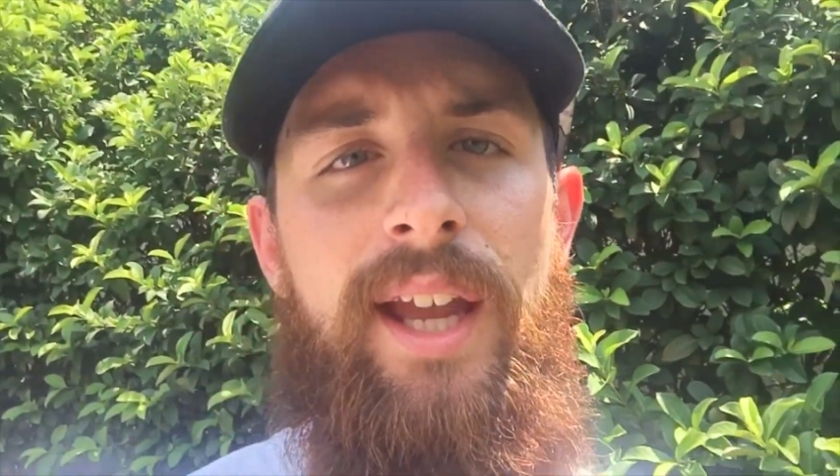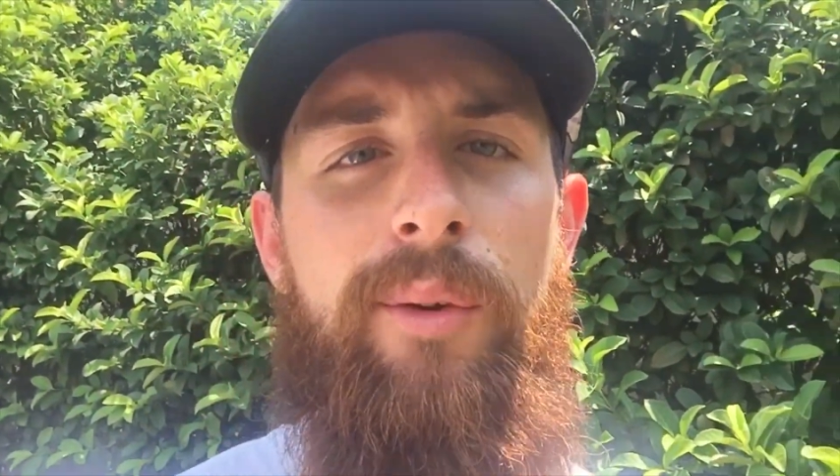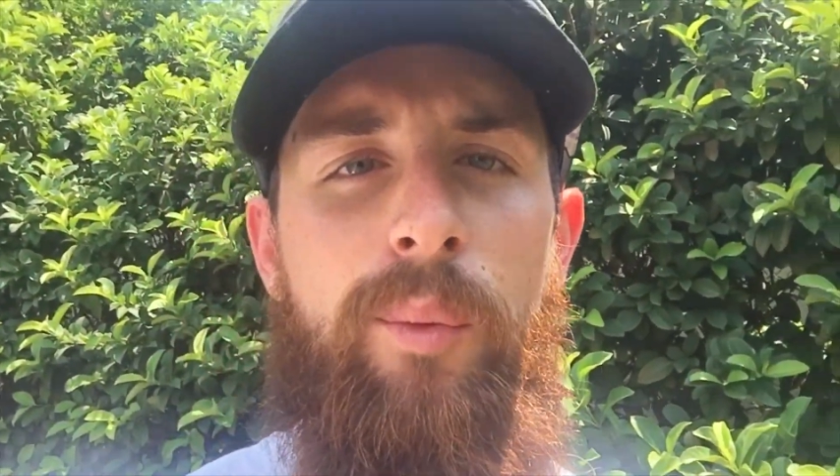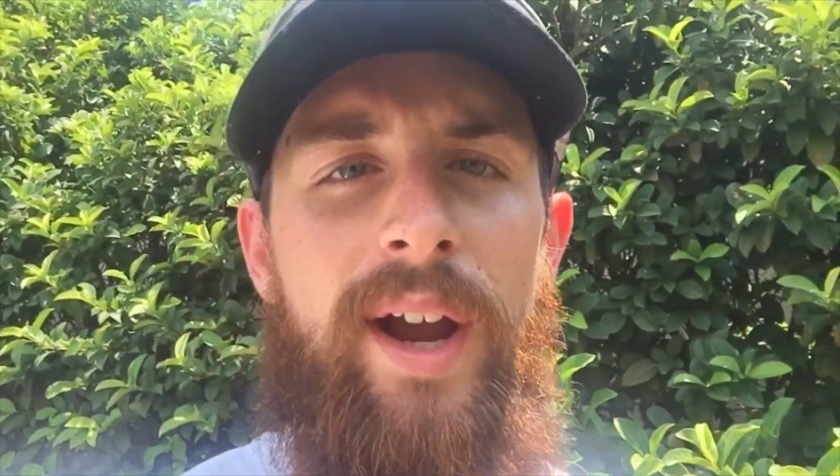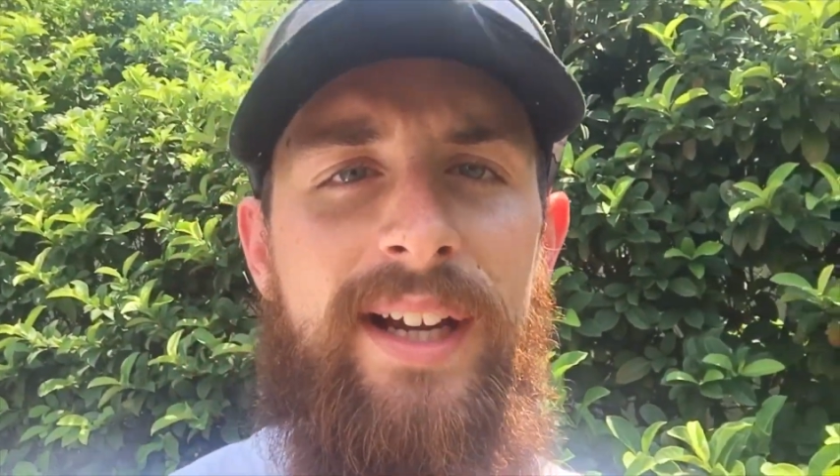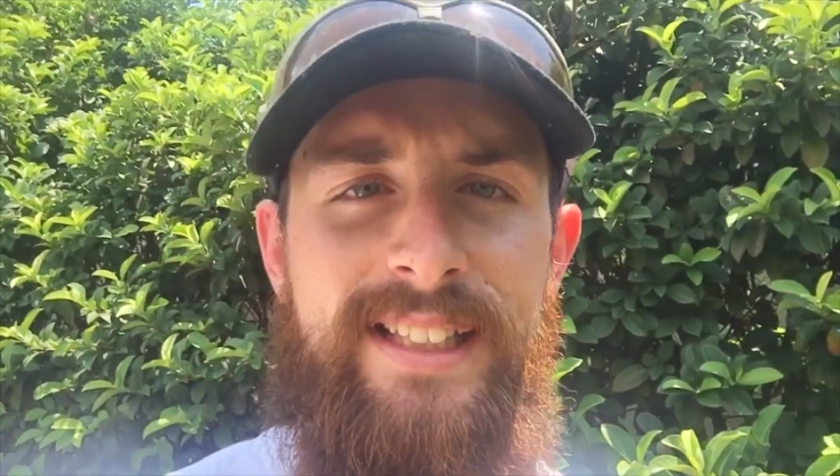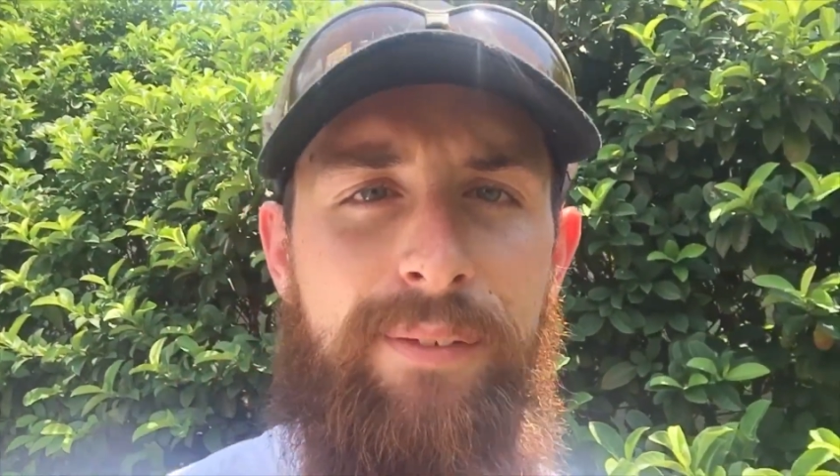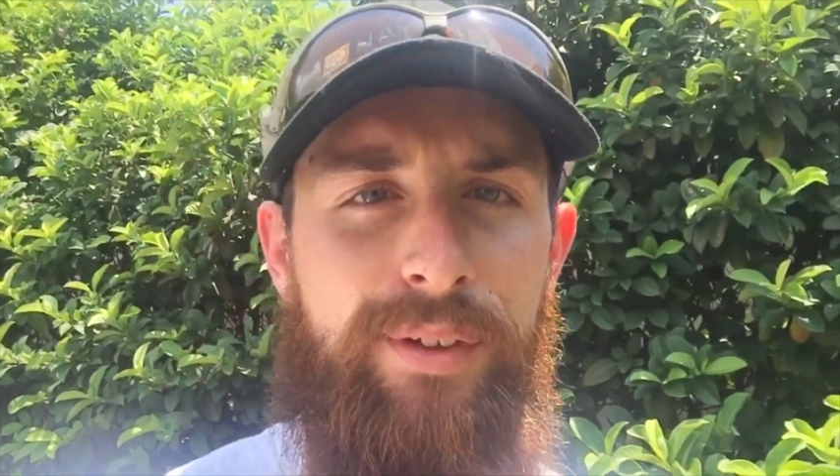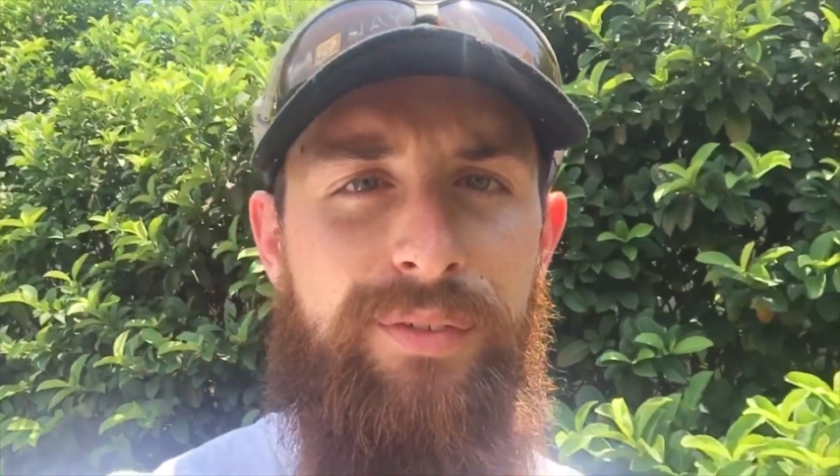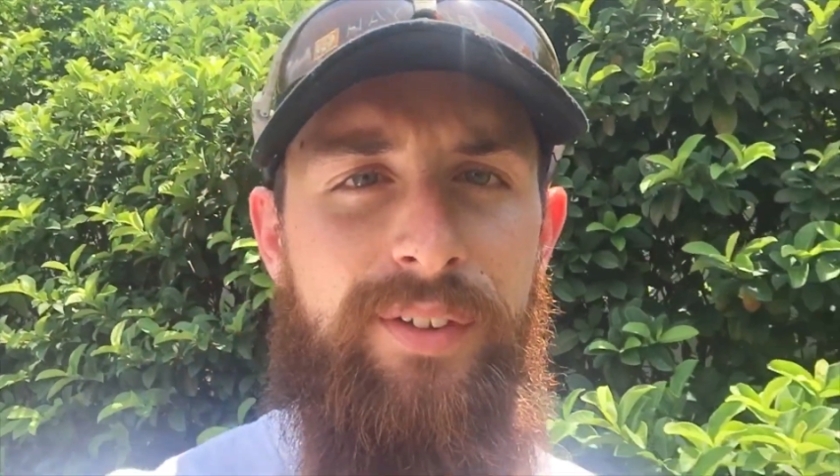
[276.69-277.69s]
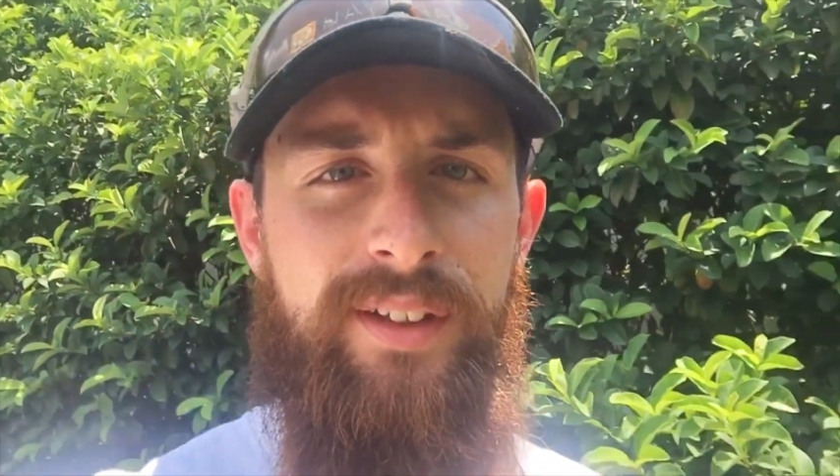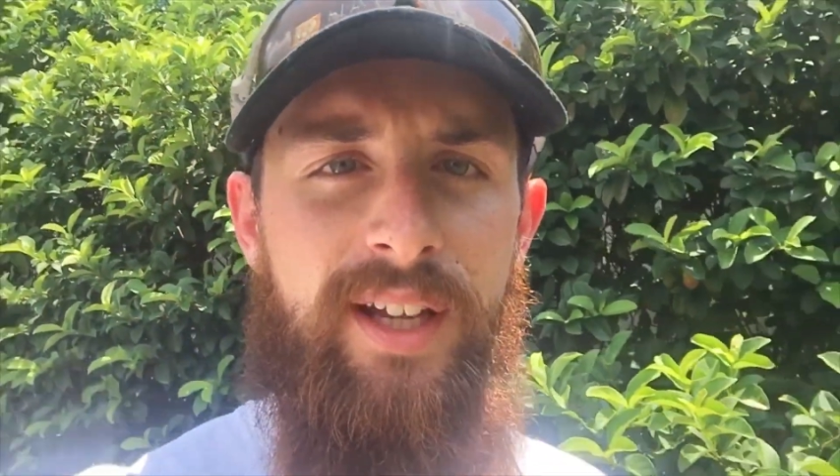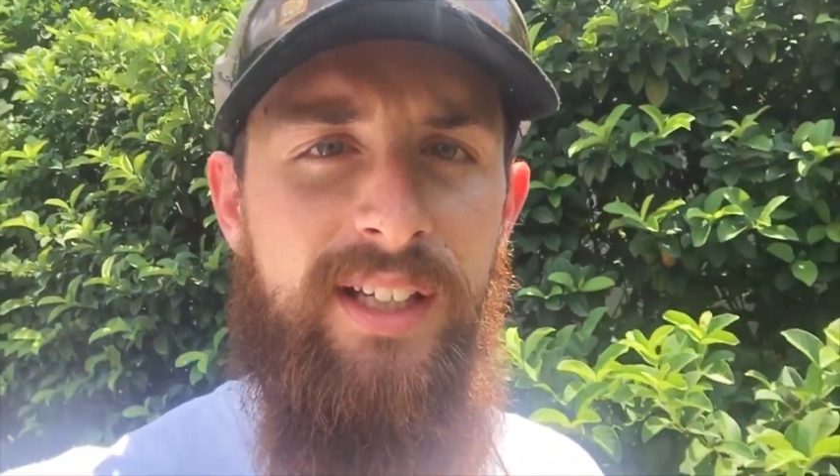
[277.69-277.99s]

it wrecks everything.